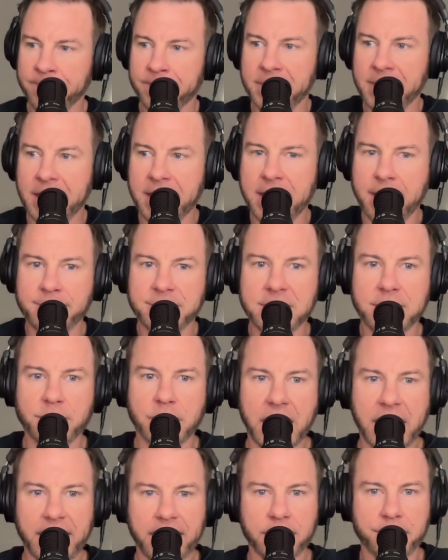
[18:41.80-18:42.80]
an empty
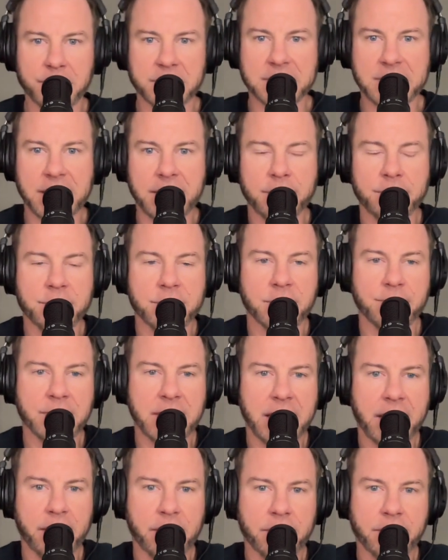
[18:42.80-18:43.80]
bag of potato chip
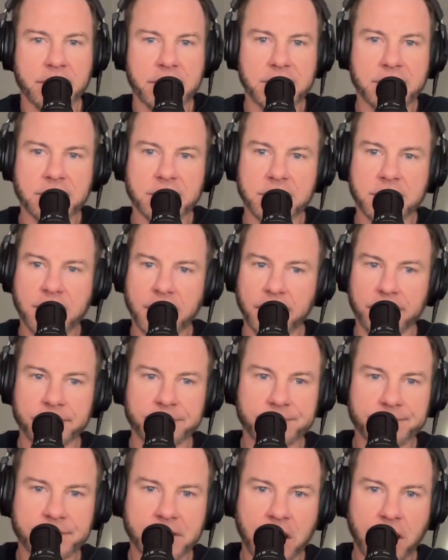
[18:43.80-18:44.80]
calories? No,
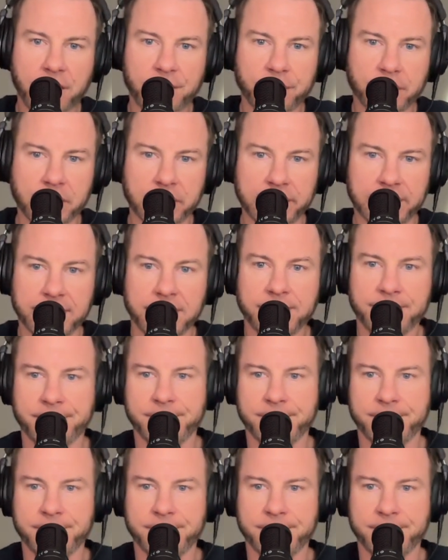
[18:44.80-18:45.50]
not really.